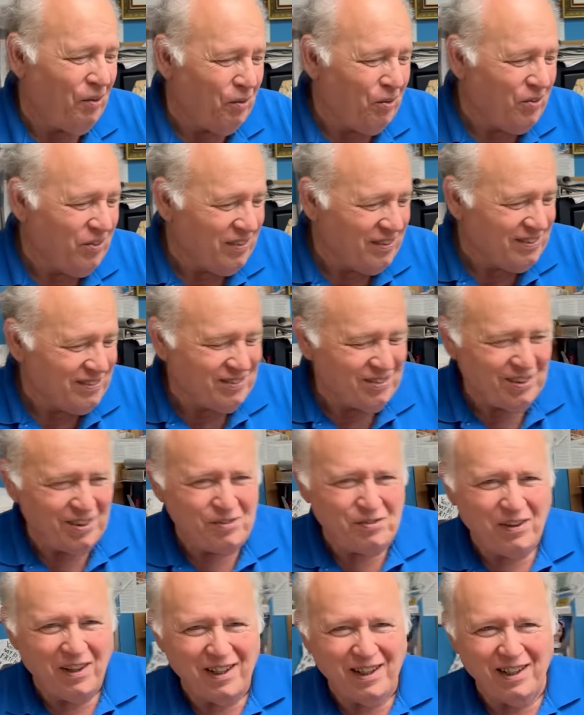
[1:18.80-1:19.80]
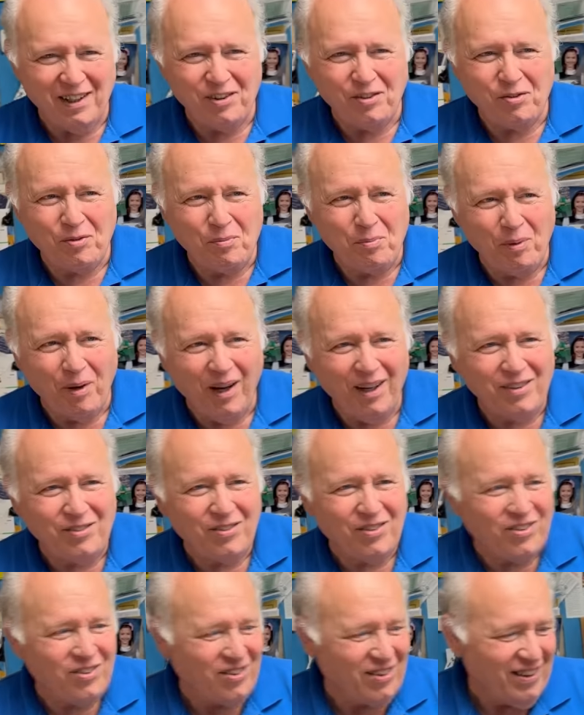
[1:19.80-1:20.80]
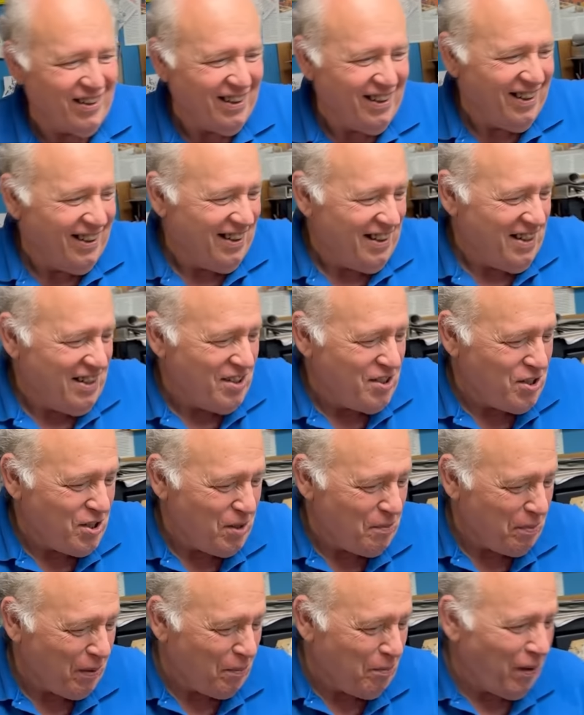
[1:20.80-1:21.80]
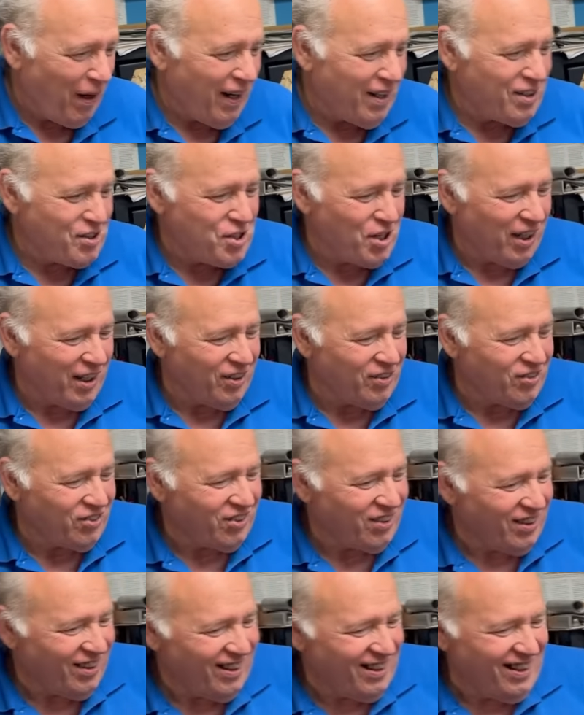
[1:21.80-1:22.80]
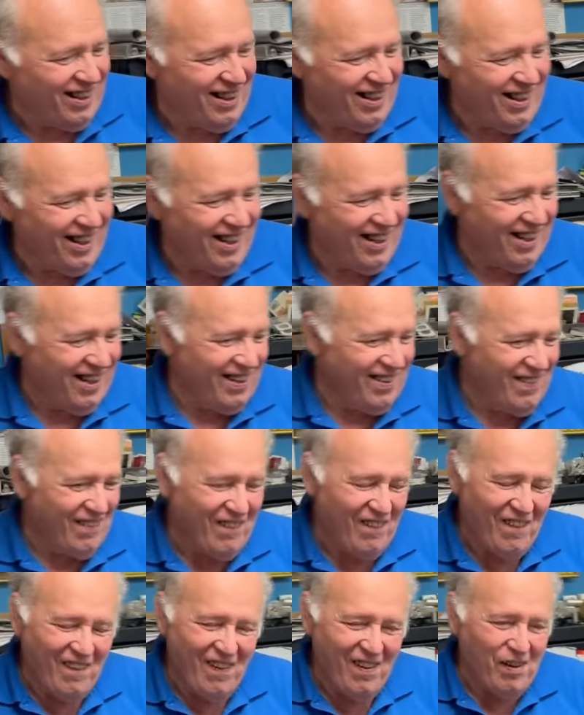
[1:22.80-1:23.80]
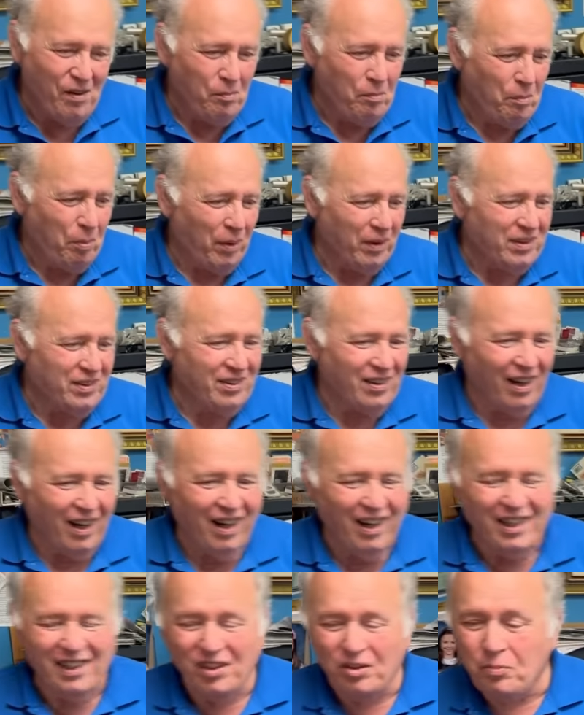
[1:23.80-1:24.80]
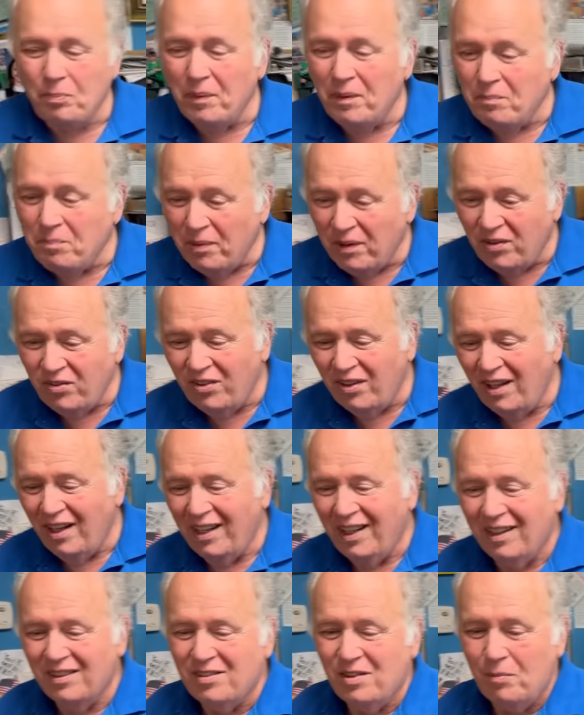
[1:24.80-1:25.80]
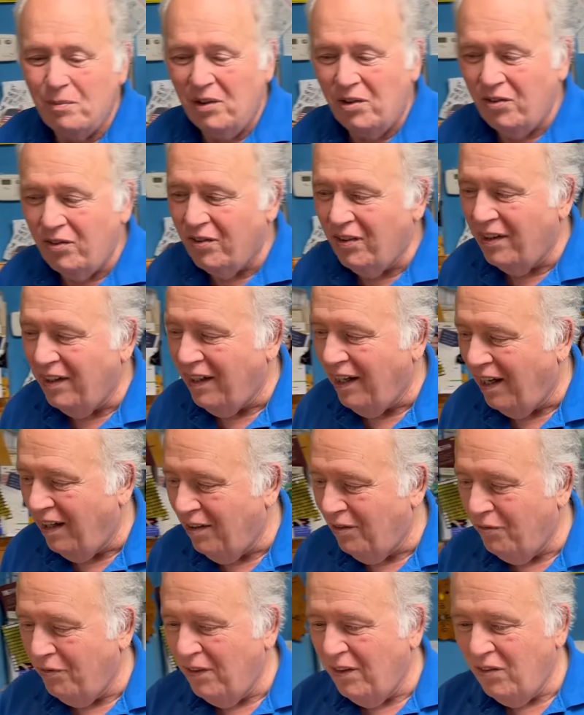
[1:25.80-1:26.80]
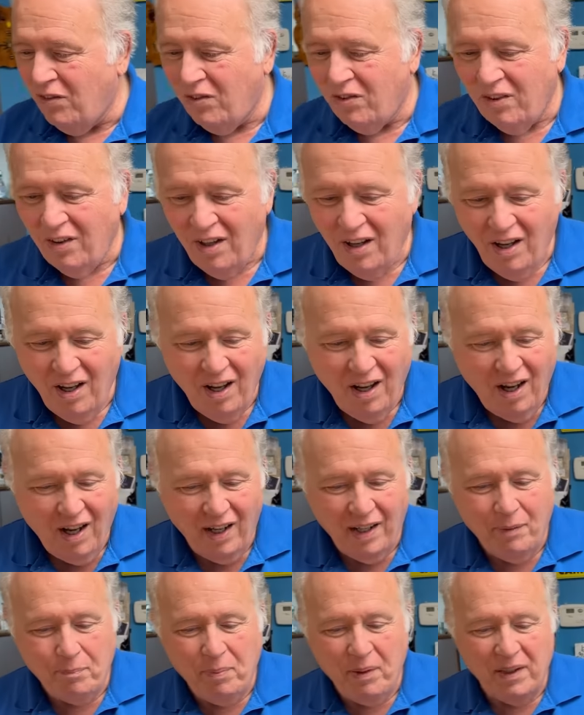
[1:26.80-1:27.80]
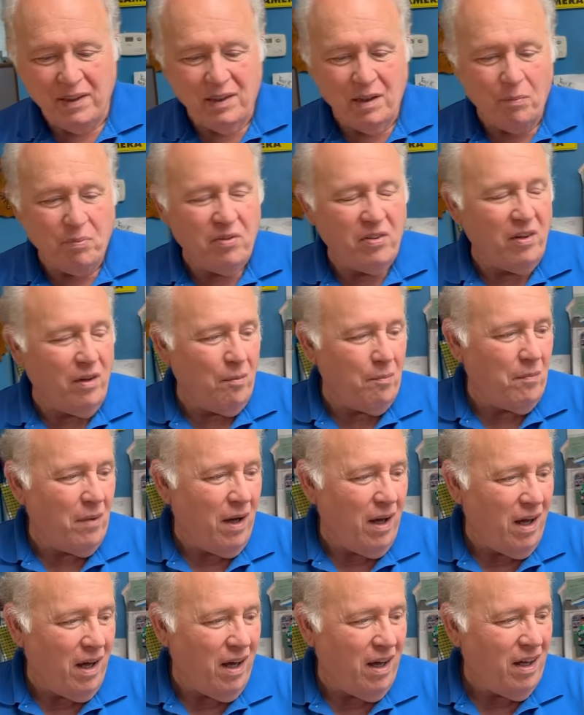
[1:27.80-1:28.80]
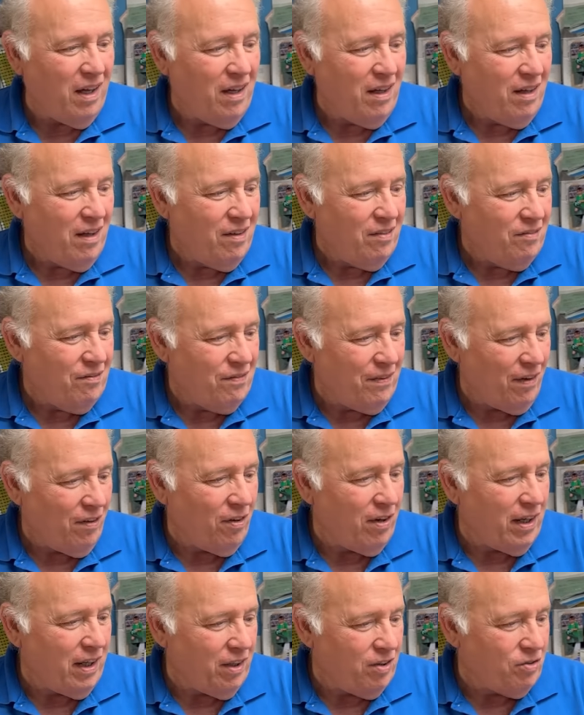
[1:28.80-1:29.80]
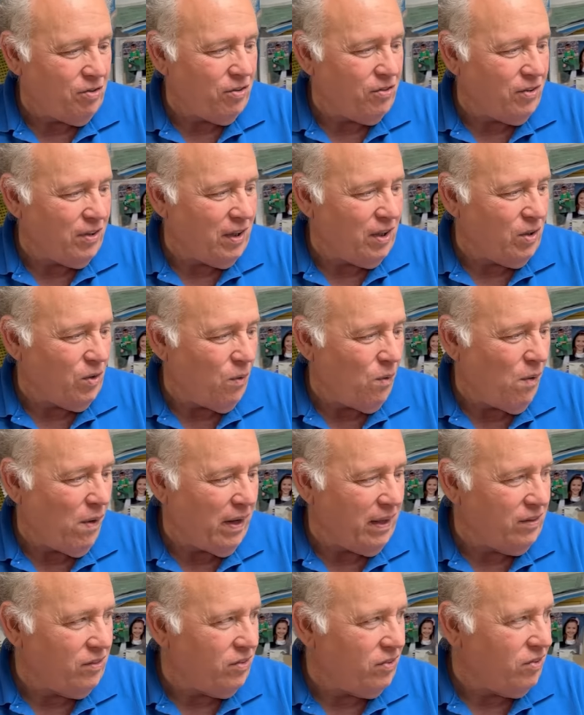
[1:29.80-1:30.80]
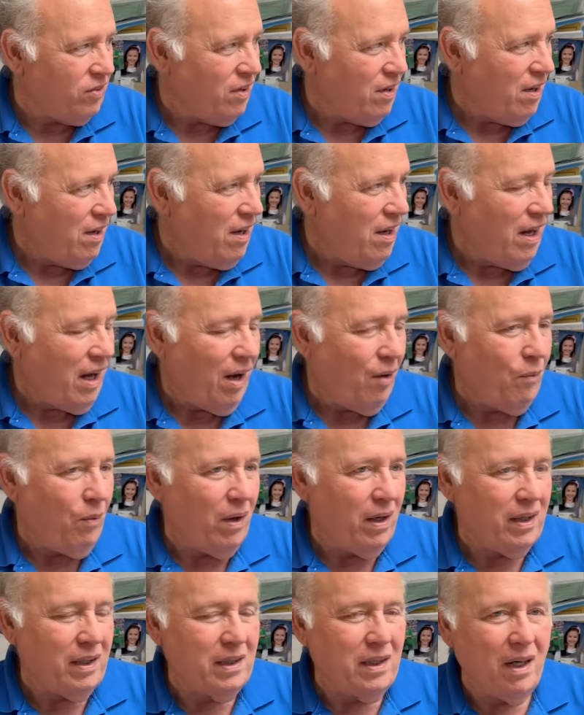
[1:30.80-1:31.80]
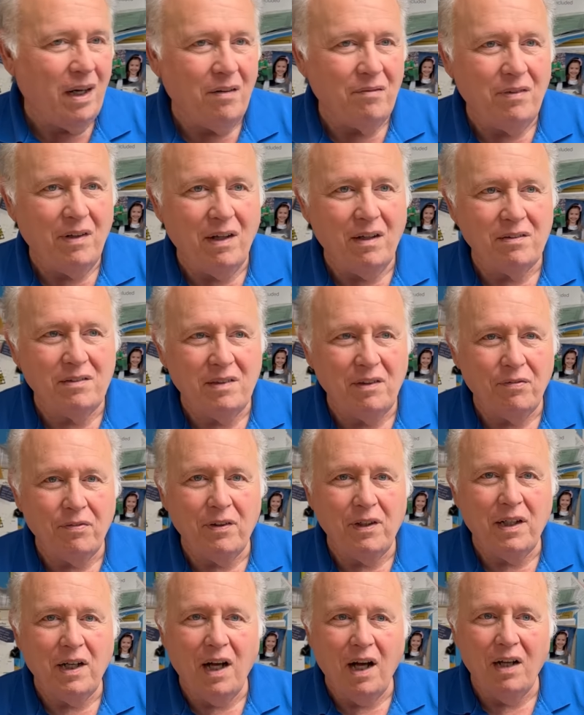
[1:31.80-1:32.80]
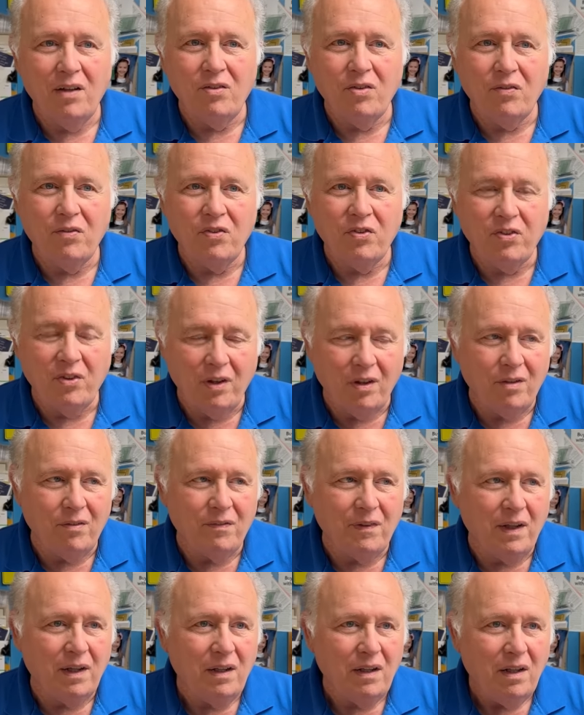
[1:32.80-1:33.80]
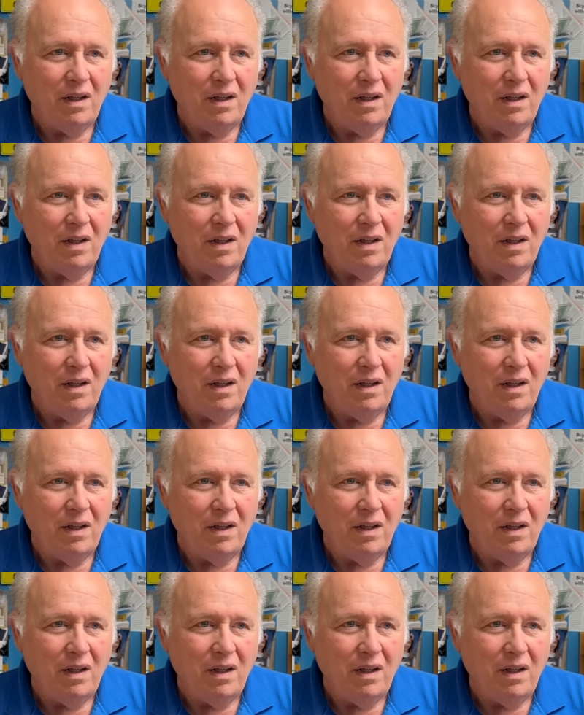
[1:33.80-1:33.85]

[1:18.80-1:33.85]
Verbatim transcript: $25 for breakfast. It's cheaper to buy the chickens. I thought about it. But uh, it's been busy. I got some interesting counterfeits. I picked up some uh, very interesting coins. I want to cover different kinds of silver